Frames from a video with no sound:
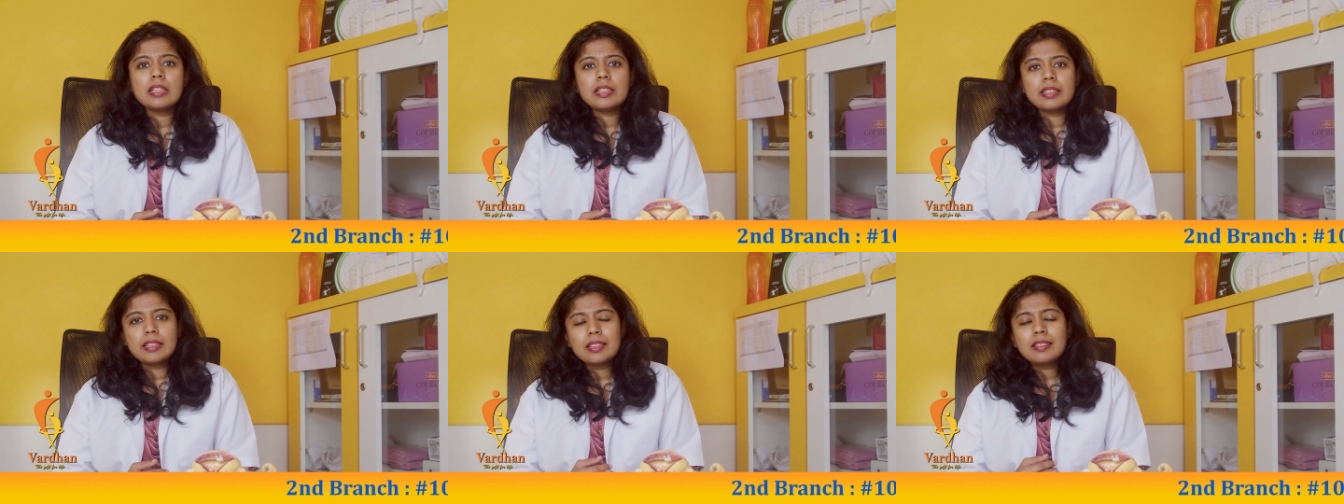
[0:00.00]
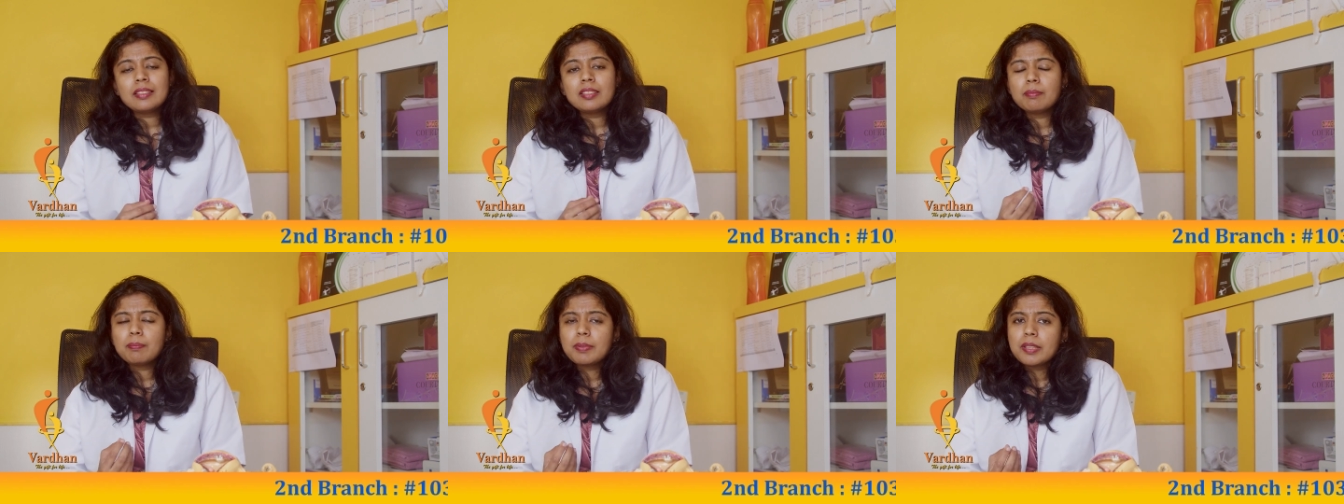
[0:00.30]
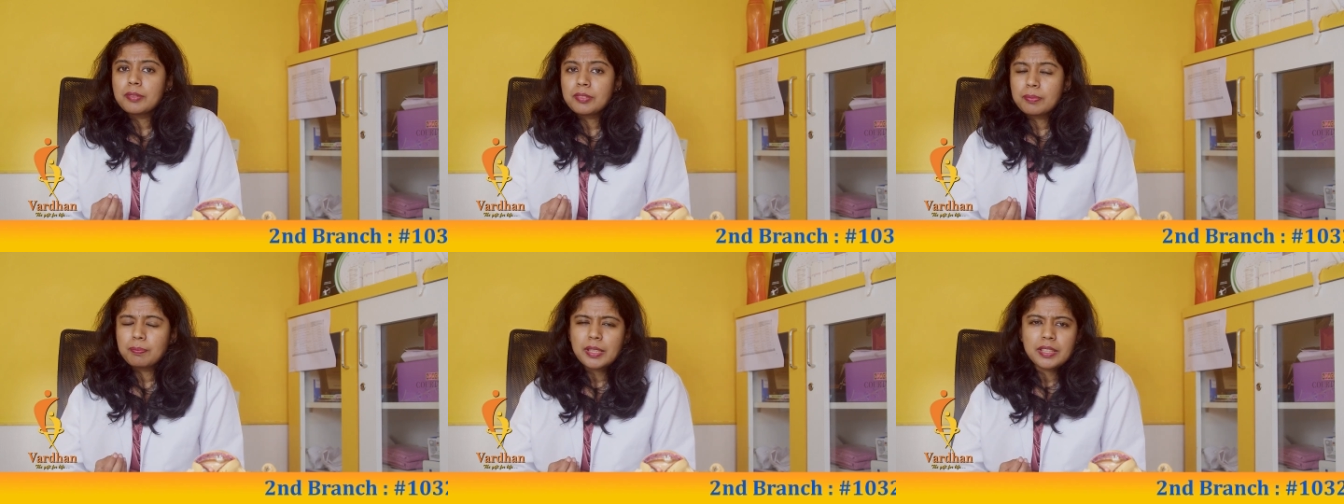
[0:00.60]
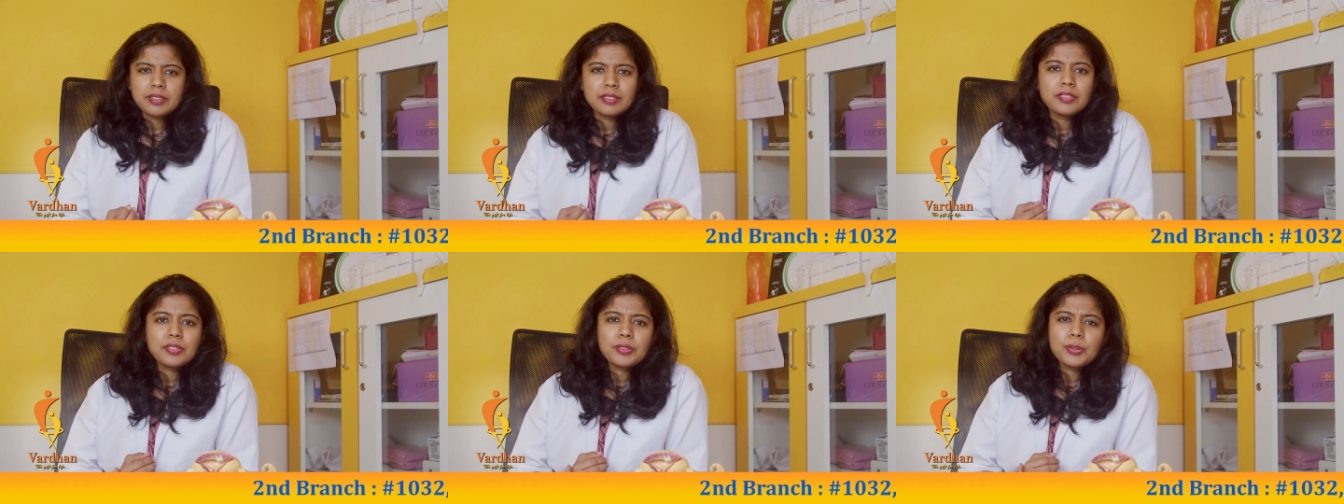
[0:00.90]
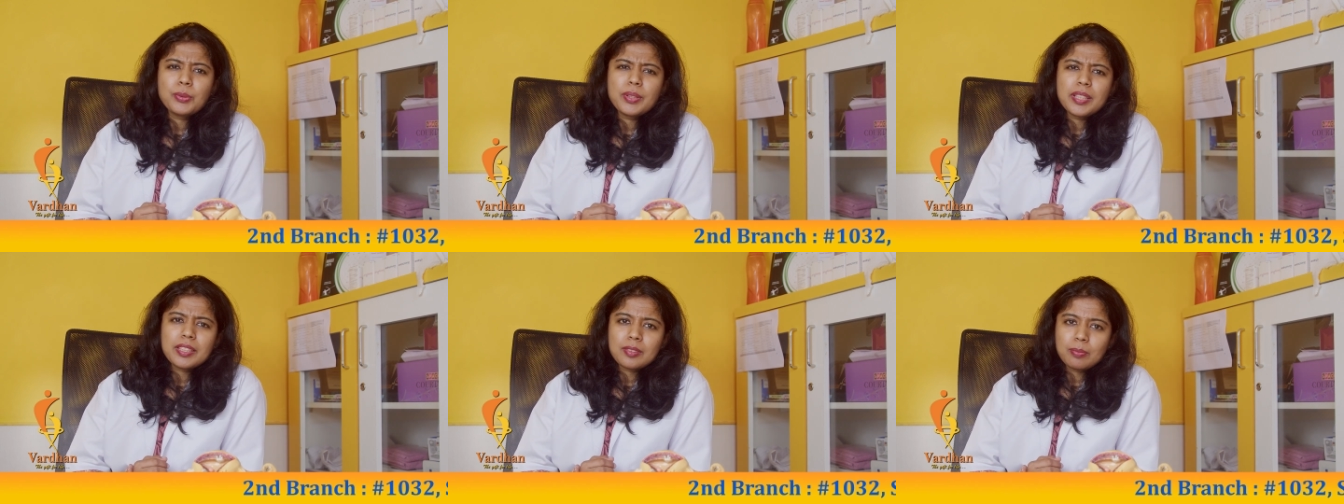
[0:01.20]
yes, patients
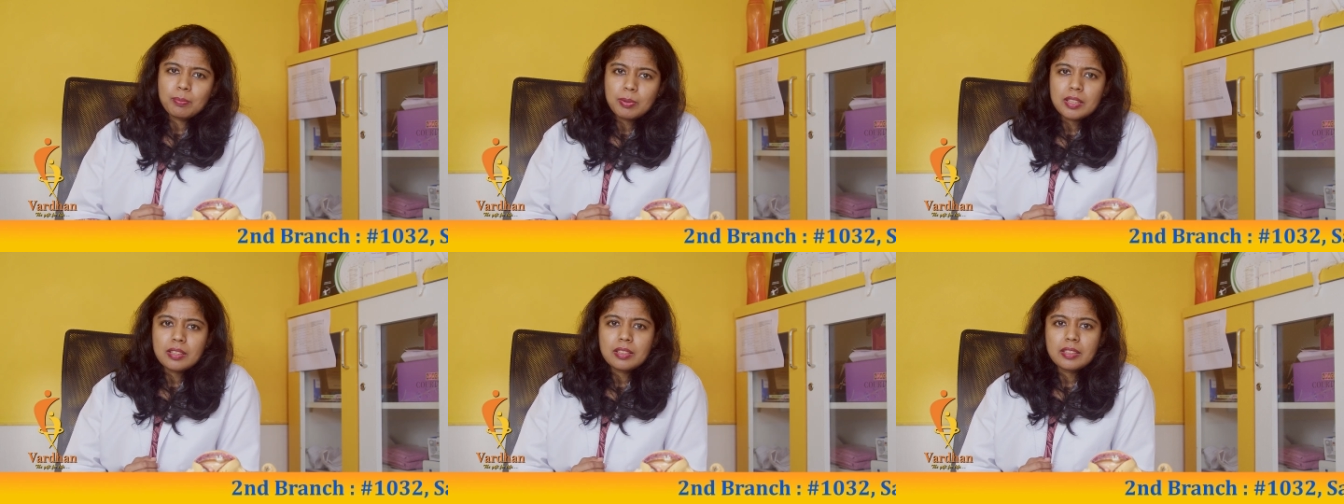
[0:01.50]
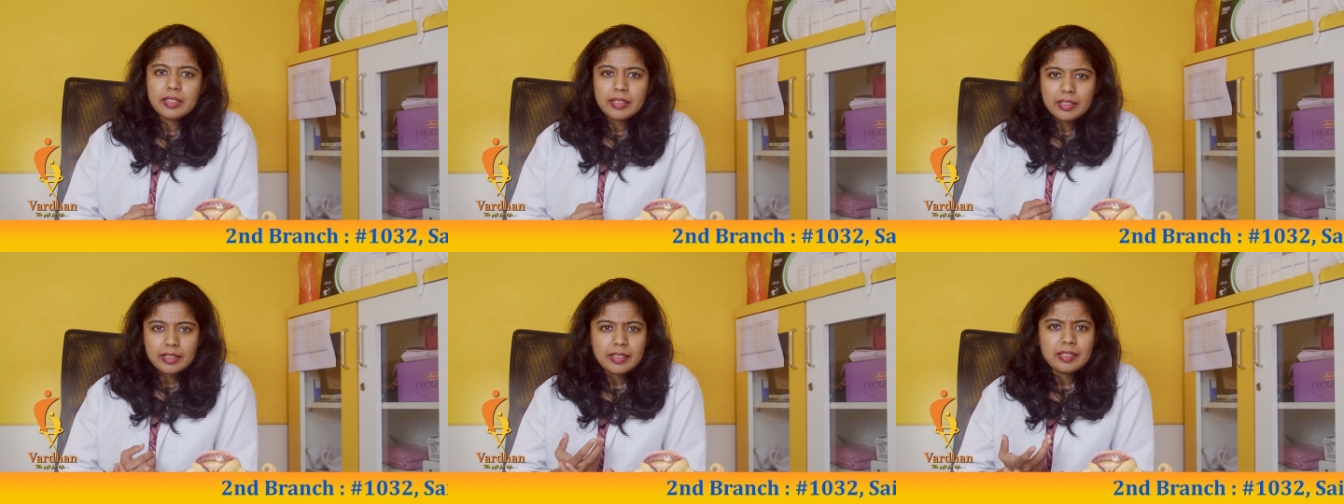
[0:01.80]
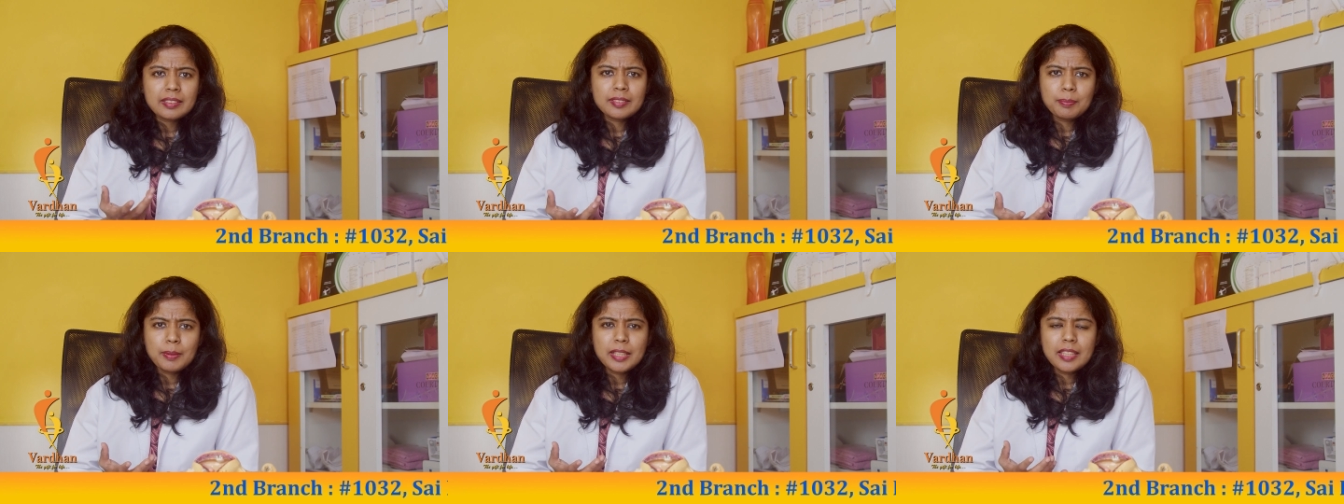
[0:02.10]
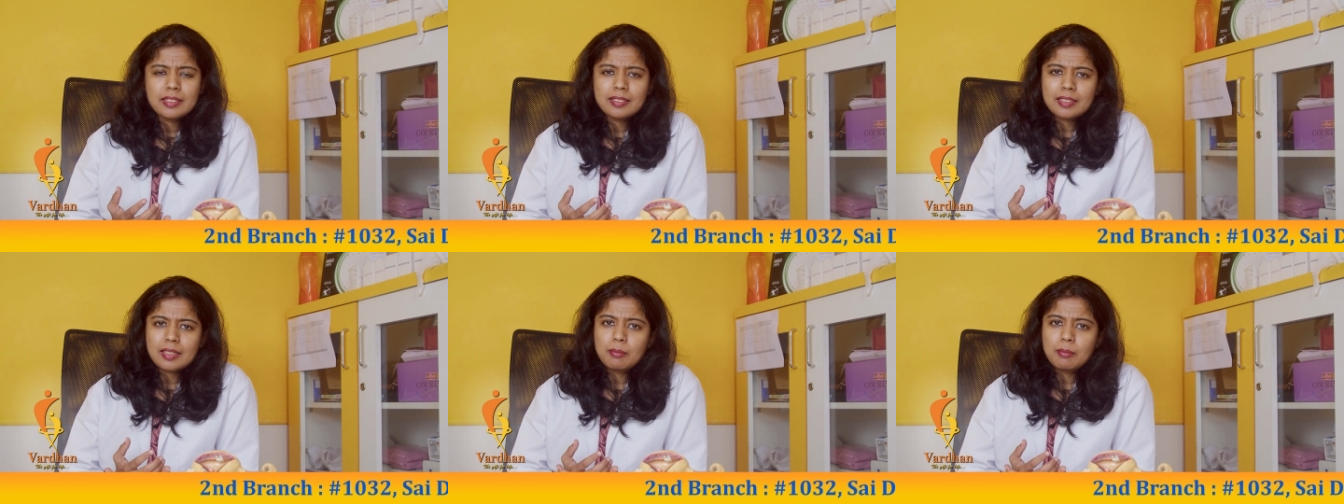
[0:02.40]
do experience